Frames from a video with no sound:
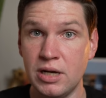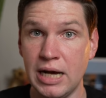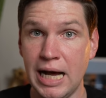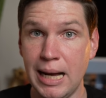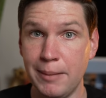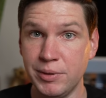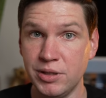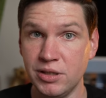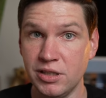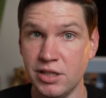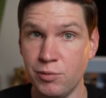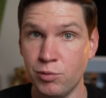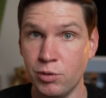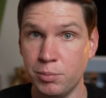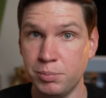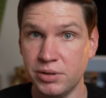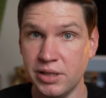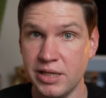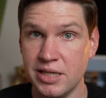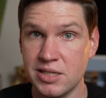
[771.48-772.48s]
commonly
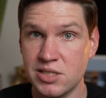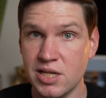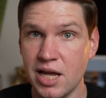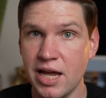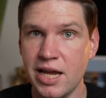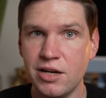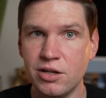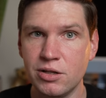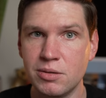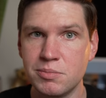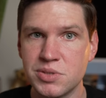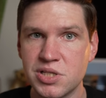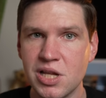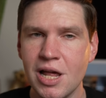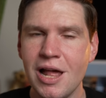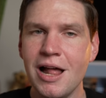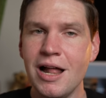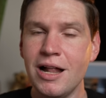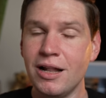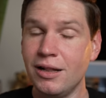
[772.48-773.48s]
replaced items
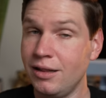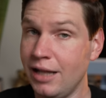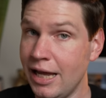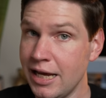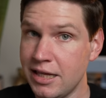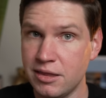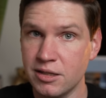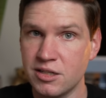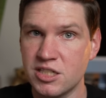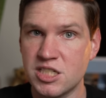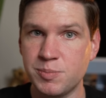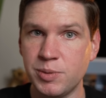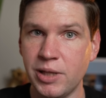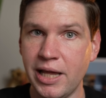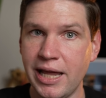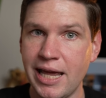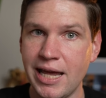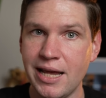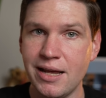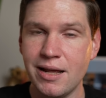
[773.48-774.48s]
like the
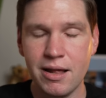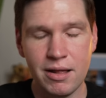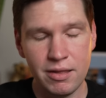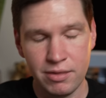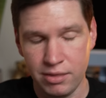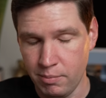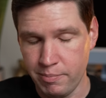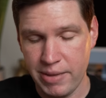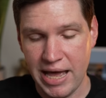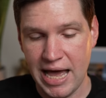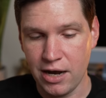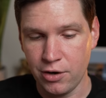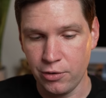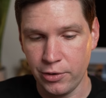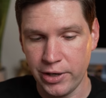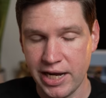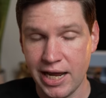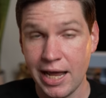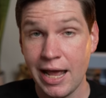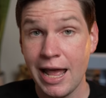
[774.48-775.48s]
display, the
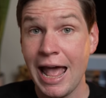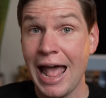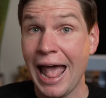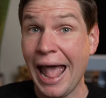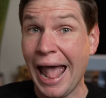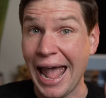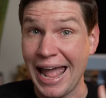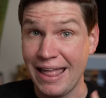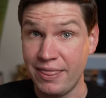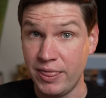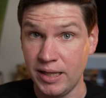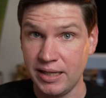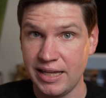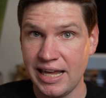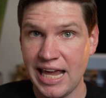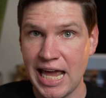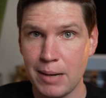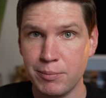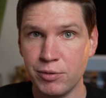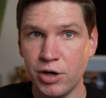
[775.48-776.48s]
battery, and the
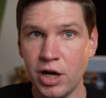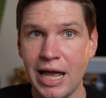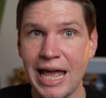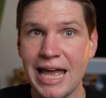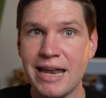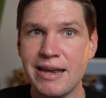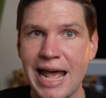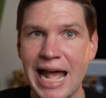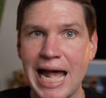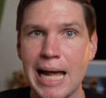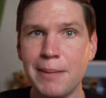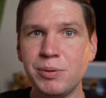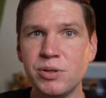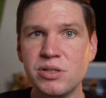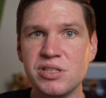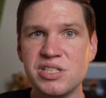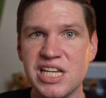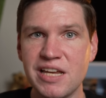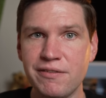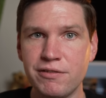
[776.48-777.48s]
camera, and Apple
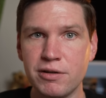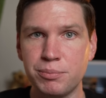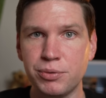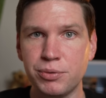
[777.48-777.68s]
is even